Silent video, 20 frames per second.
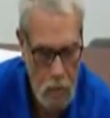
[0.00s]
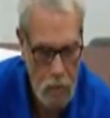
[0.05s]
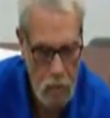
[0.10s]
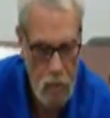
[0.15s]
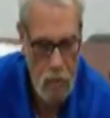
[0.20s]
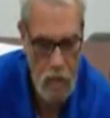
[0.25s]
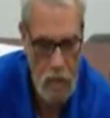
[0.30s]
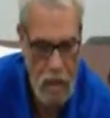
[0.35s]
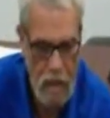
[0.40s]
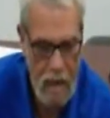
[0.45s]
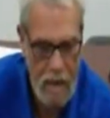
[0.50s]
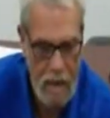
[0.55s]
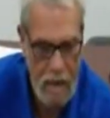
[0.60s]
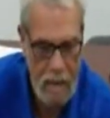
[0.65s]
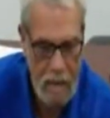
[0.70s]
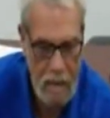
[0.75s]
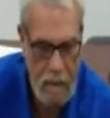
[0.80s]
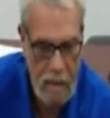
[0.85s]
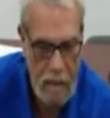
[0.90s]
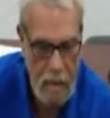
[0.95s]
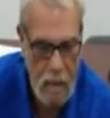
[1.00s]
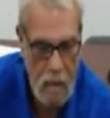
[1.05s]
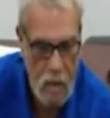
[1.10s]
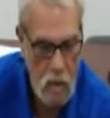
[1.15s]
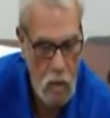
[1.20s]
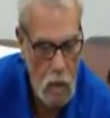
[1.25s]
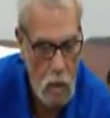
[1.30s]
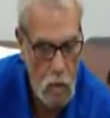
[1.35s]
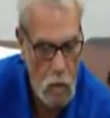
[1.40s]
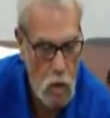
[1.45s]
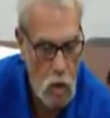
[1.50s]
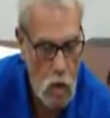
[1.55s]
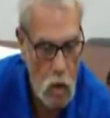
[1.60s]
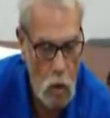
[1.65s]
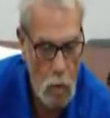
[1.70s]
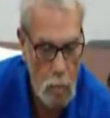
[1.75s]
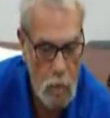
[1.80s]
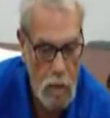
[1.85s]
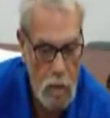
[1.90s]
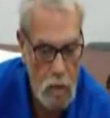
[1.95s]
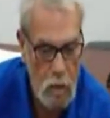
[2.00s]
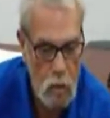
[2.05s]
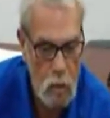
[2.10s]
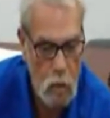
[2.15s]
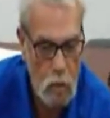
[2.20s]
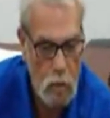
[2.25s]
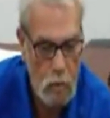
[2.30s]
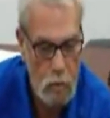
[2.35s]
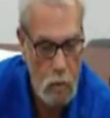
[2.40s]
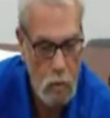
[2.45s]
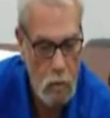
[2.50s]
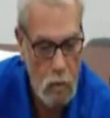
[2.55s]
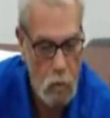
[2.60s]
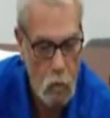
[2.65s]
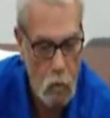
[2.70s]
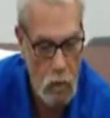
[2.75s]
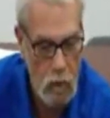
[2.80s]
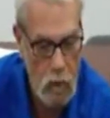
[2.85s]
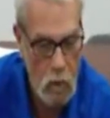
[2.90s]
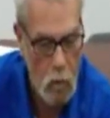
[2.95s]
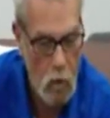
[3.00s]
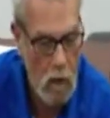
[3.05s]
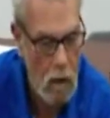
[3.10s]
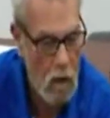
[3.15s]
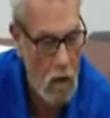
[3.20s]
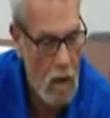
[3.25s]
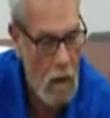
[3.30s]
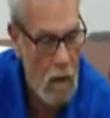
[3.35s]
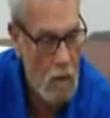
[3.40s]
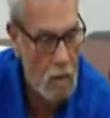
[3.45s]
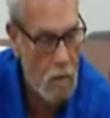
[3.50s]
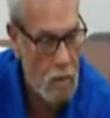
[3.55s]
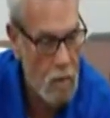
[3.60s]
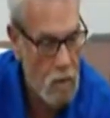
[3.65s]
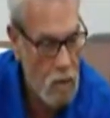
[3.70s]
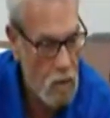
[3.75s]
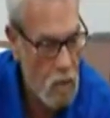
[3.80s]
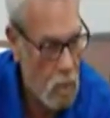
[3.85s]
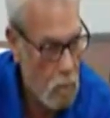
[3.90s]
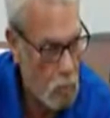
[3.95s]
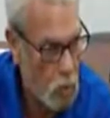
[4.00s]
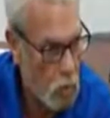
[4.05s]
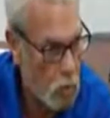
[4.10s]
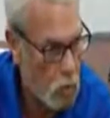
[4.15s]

Very handy. No sharpening to it. When they wear out, it's time to